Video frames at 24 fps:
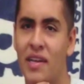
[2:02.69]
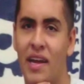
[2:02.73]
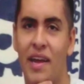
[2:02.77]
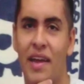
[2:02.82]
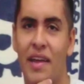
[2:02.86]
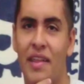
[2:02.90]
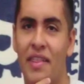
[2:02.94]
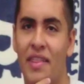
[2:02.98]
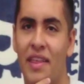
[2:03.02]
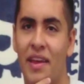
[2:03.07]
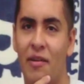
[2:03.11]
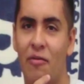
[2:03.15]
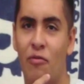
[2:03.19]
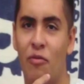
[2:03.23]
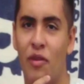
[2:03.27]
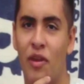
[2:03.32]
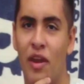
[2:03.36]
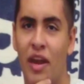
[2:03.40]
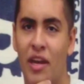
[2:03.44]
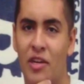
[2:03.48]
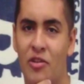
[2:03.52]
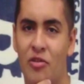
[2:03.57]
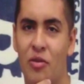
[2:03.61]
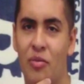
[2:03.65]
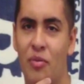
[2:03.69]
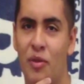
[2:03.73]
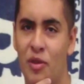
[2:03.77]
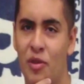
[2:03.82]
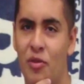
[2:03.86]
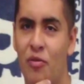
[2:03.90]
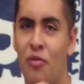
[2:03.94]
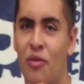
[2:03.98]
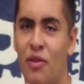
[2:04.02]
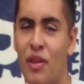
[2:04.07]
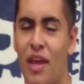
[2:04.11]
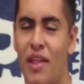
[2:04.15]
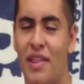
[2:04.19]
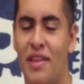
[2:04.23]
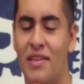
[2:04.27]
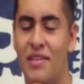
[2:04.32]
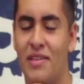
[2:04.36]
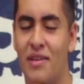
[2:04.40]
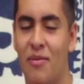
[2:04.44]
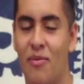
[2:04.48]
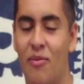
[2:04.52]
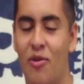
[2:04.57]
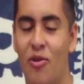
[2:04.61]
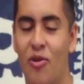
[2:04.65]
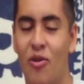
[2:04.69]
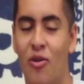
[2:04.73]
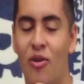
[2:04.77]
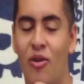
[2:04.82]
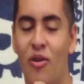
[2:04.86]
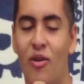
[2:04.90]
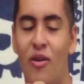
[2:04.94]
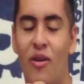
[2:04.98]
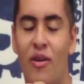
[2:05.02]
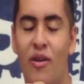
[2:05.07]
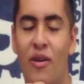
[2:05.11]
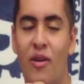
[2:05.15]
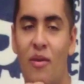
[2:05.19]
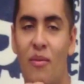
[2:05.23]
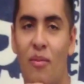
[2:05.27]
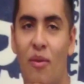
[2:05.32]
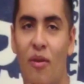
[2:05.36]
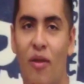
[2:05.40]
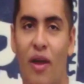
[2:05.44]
I didn't think we'd actually be doing that this summer, mm-hmm.